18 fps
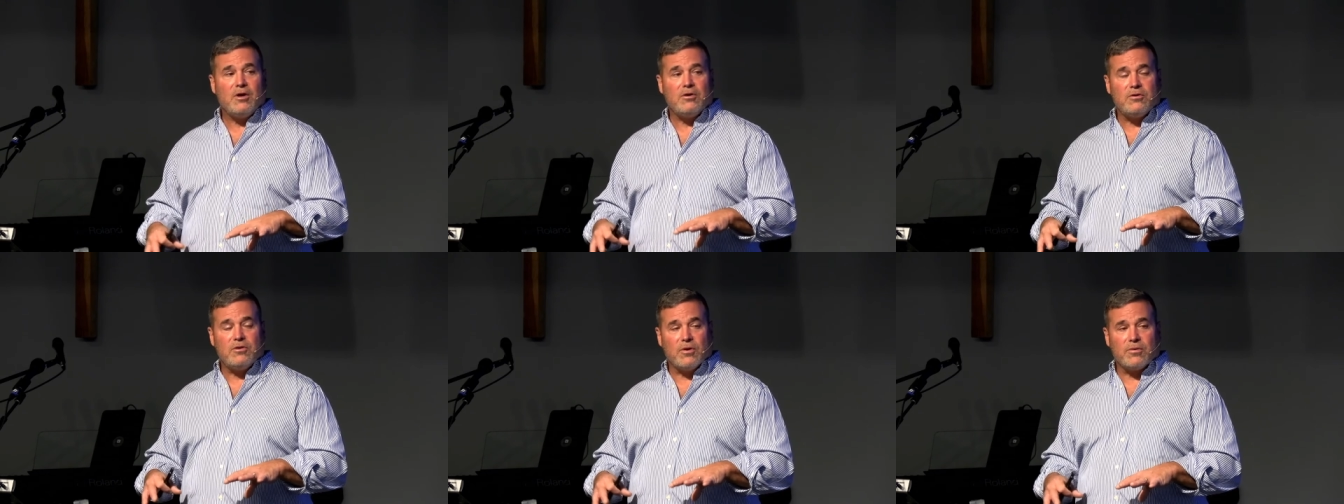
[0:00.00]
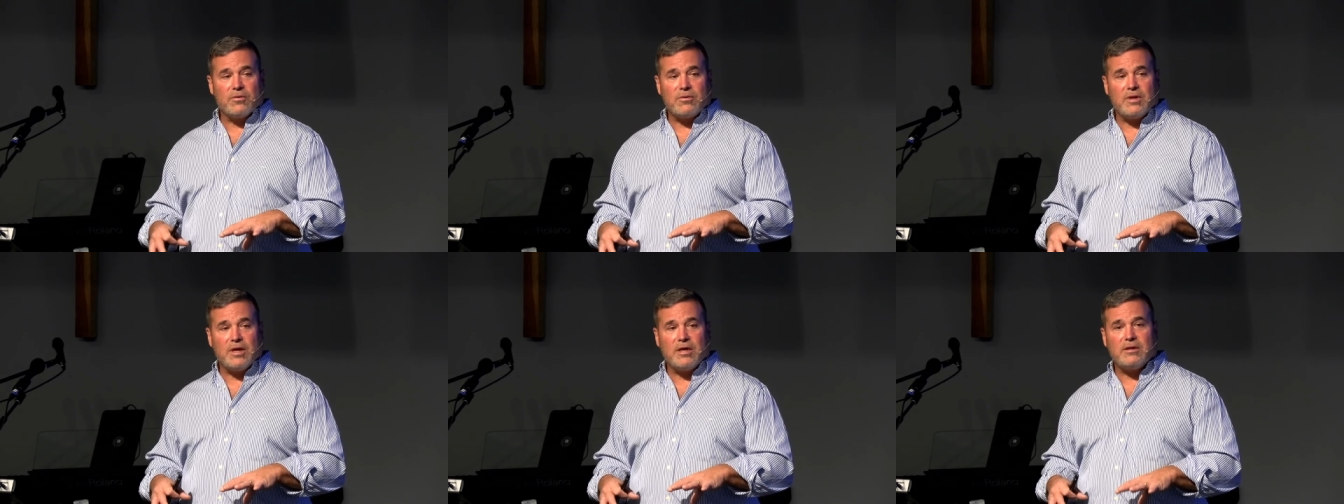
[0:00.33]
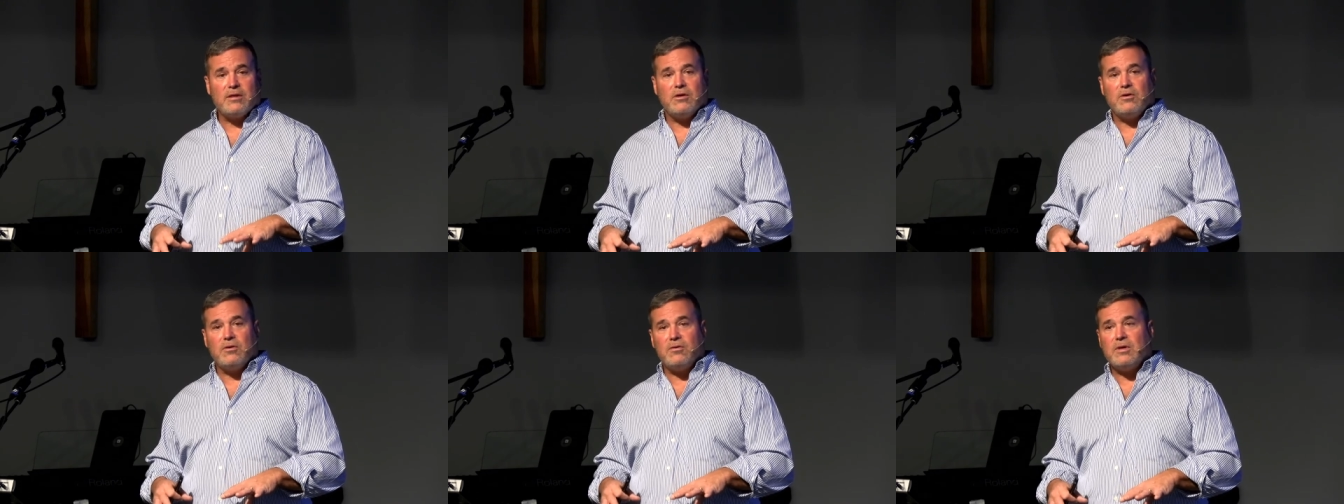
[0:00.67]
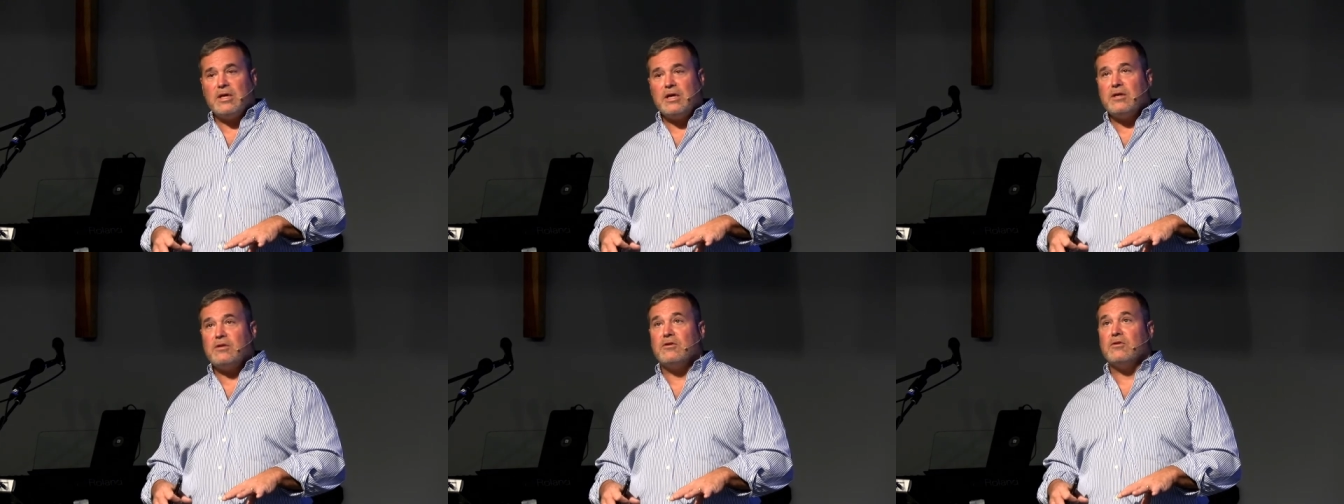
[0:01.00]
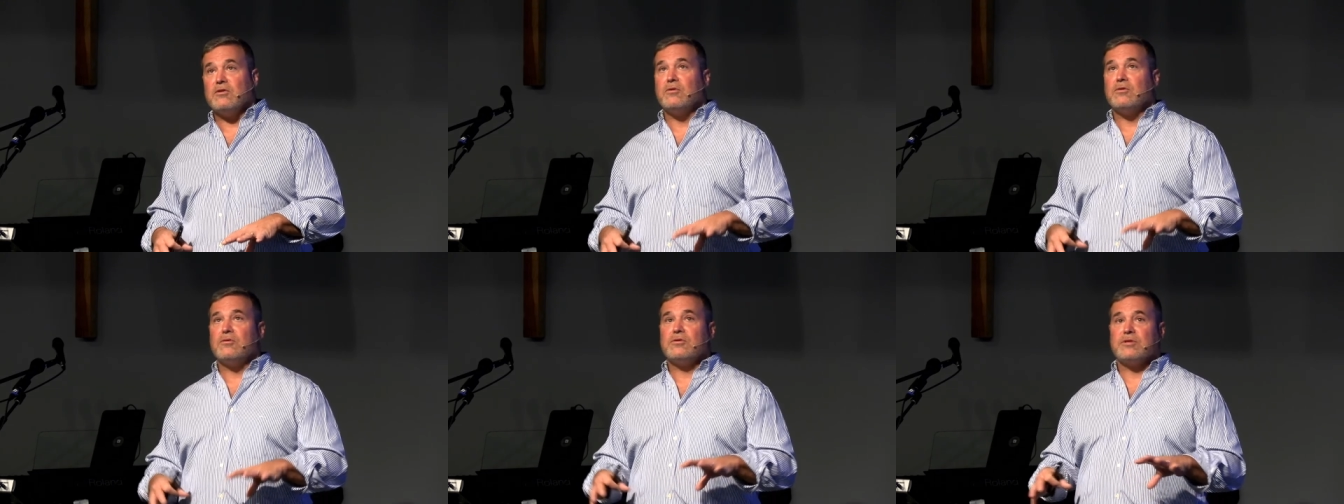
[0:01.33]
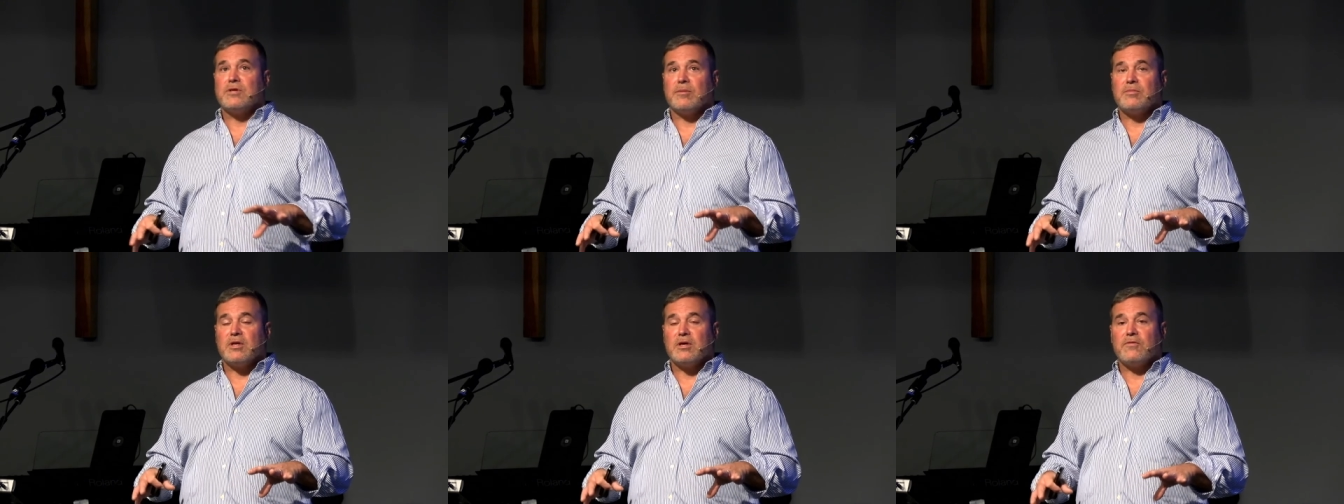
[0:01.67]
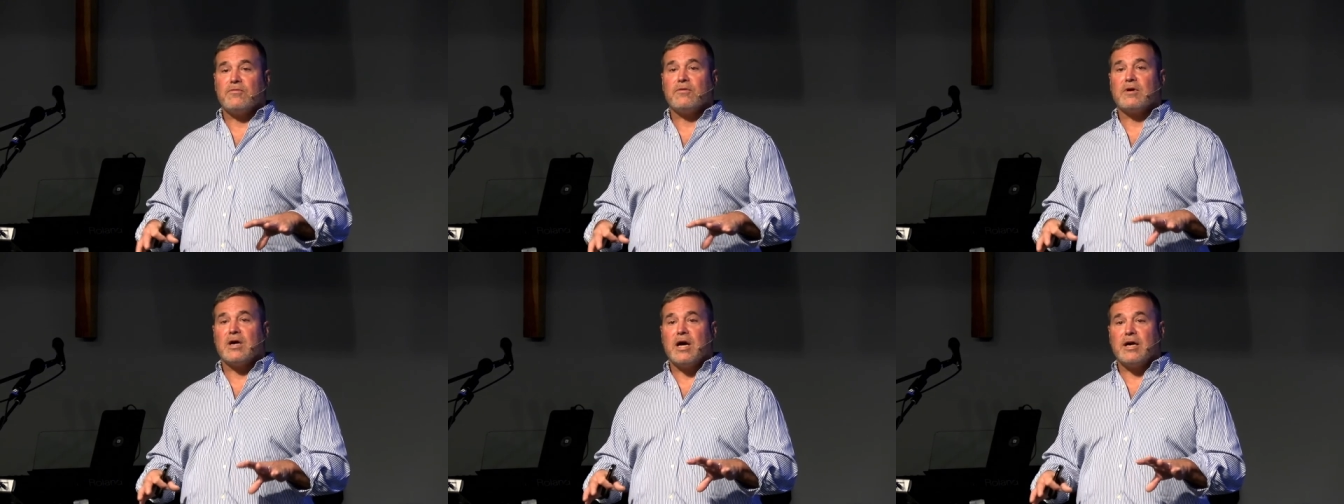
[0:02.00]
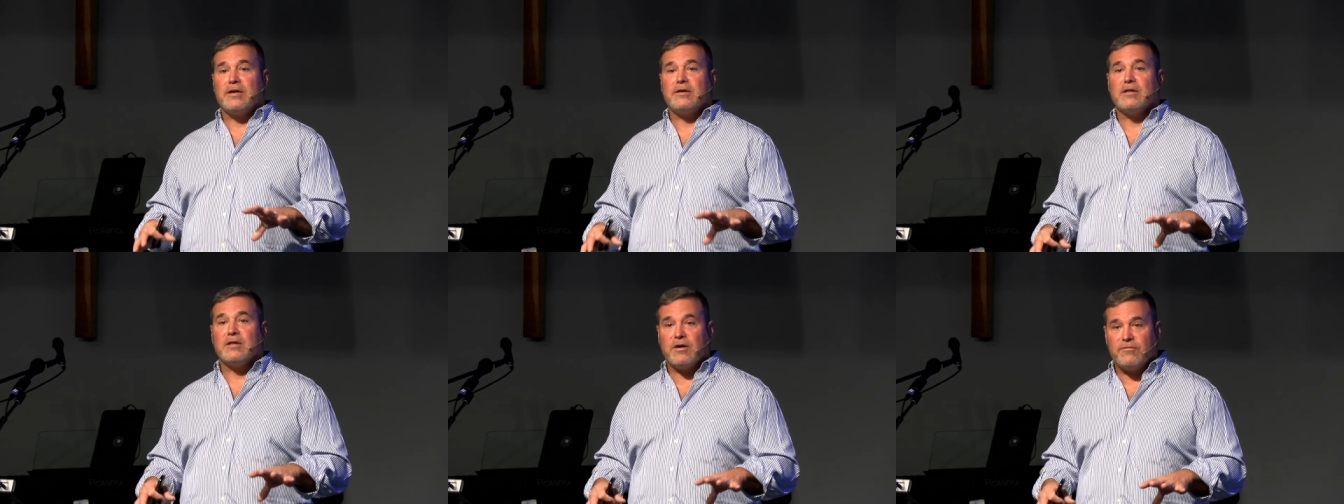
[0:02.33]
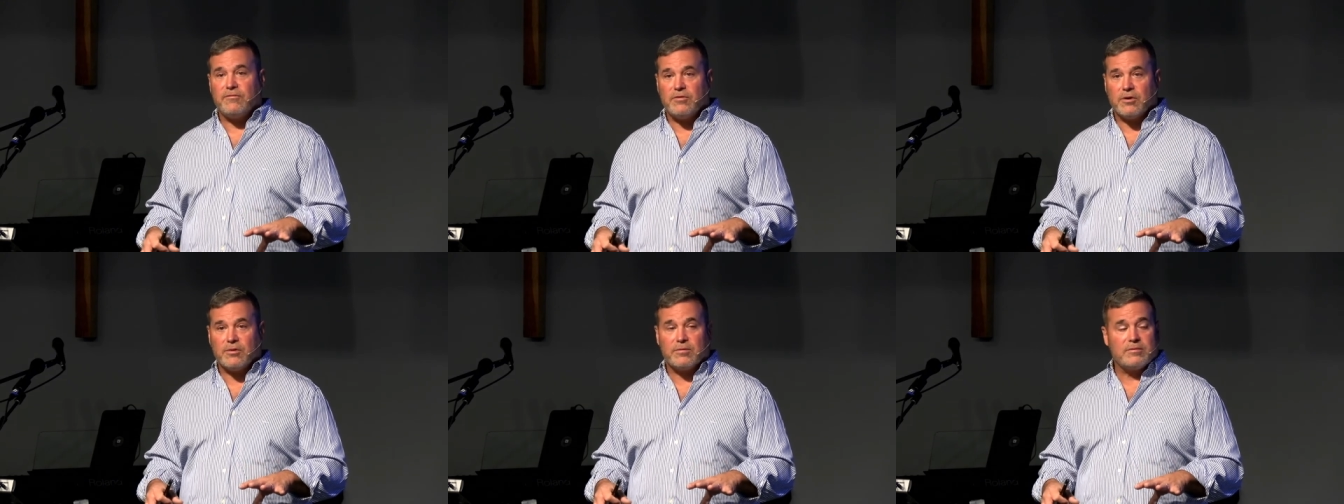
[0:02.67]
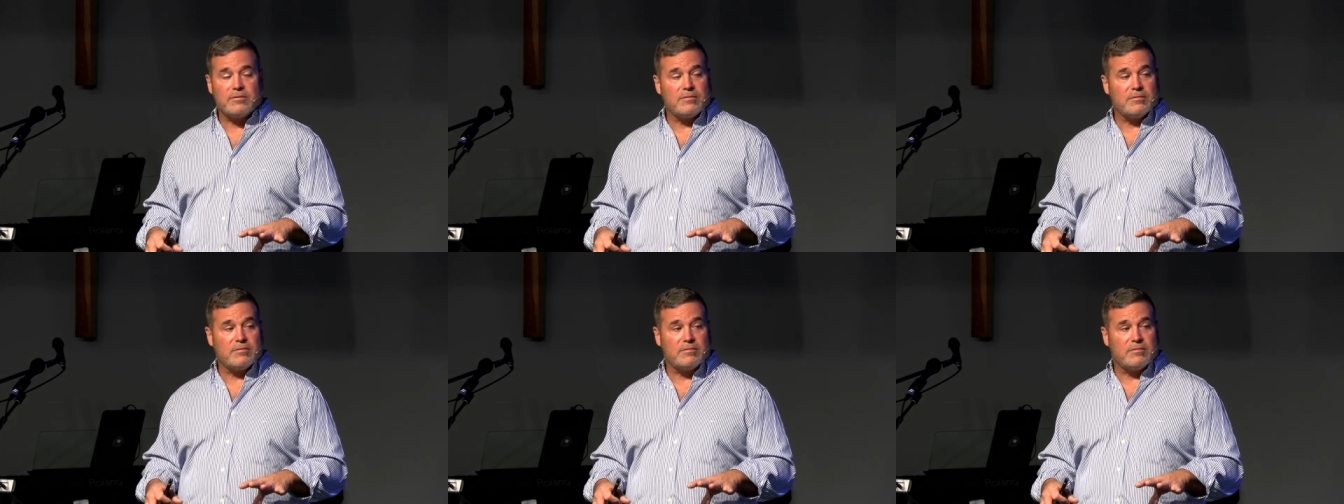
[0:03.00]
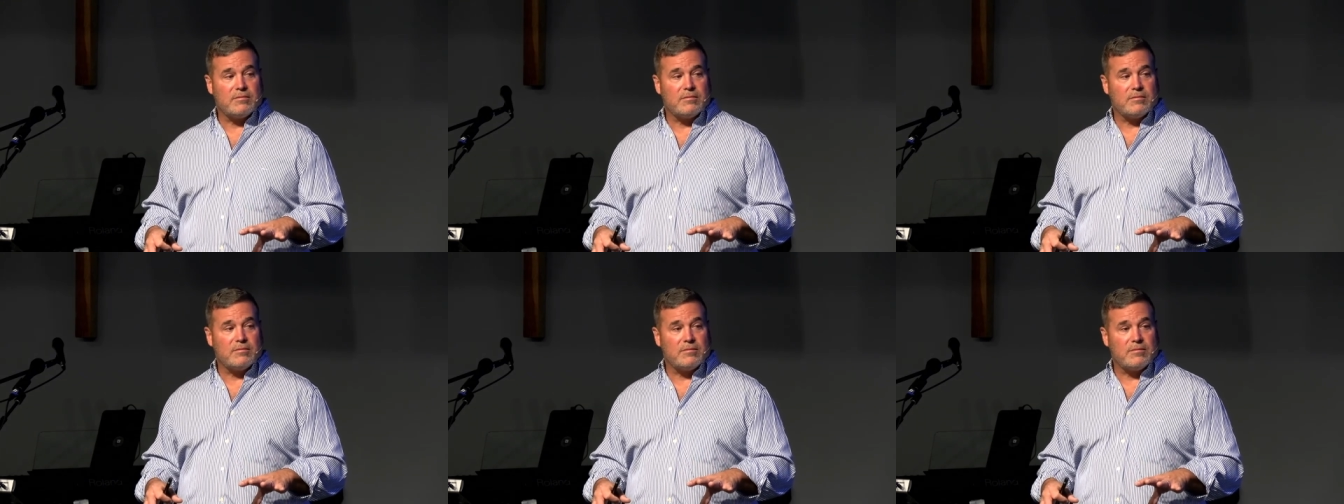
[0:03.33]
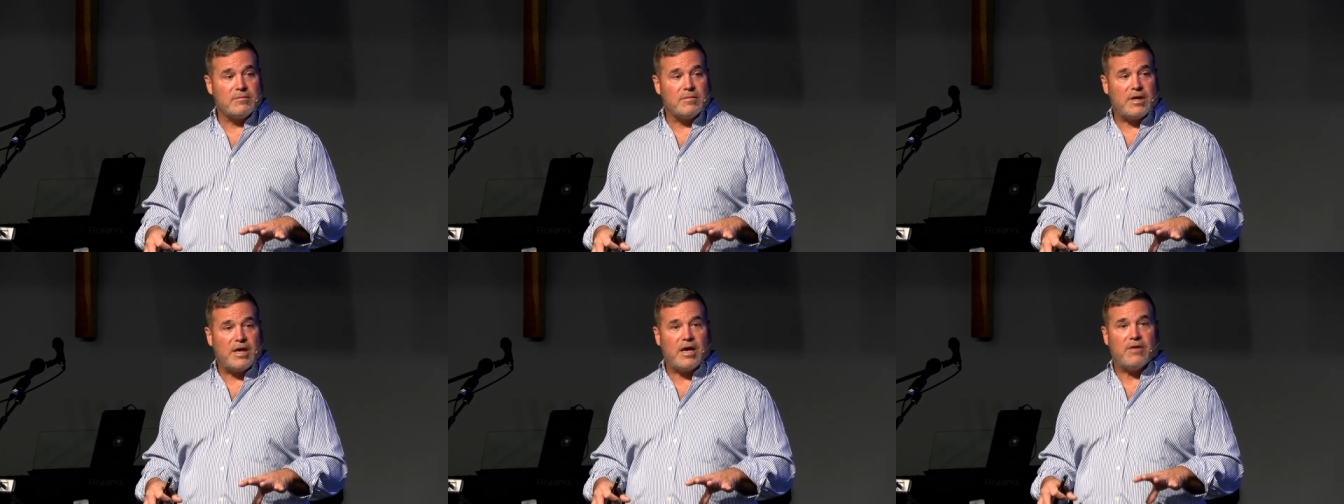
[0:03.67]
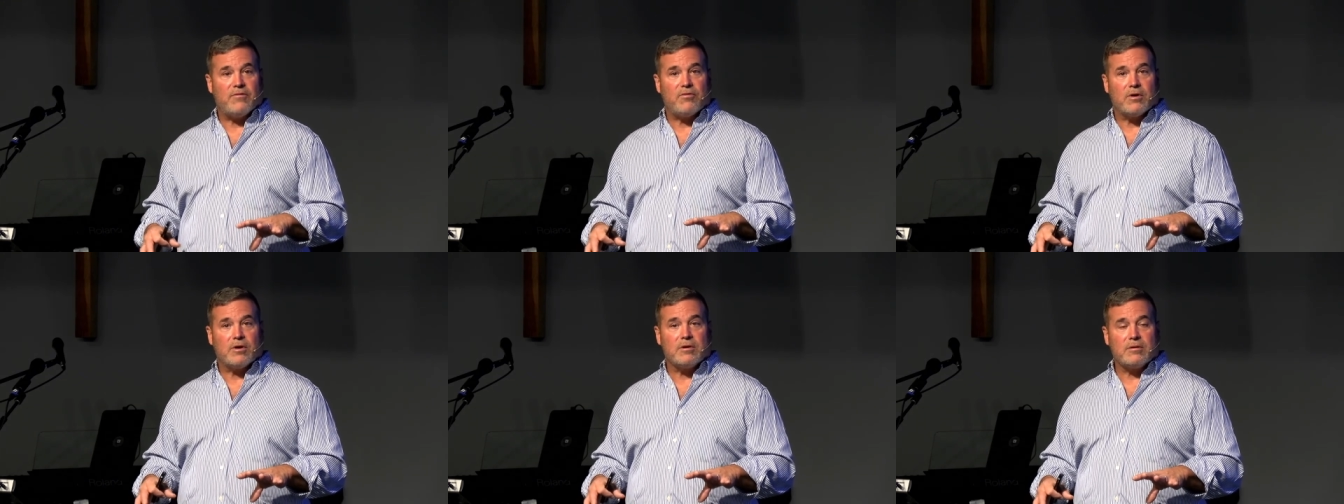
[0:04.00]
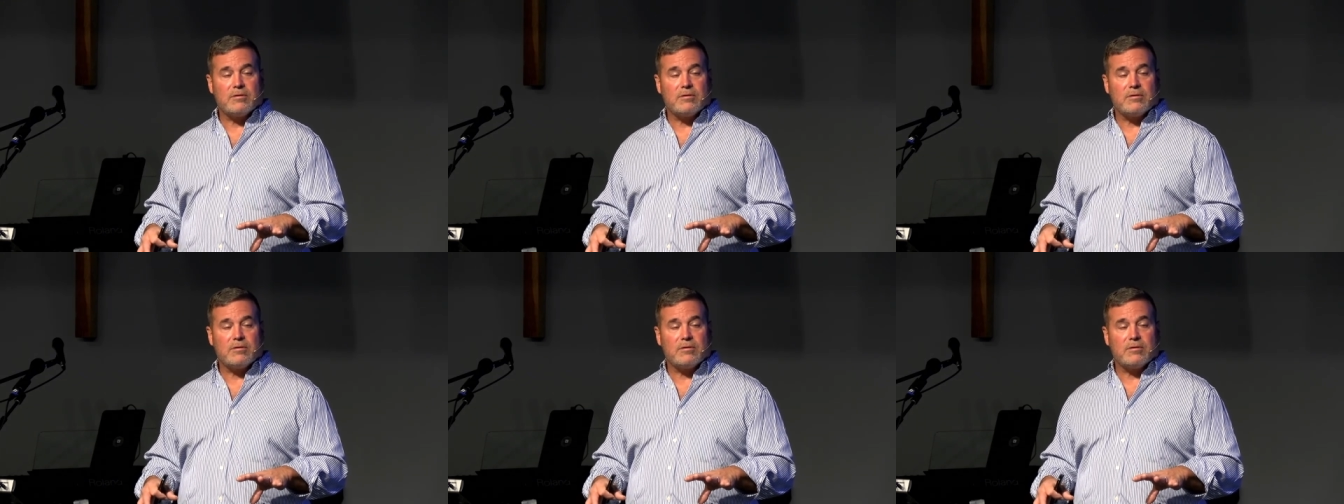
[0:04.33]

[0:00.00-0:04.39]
Don't think that you need to do something for God to love you, ever.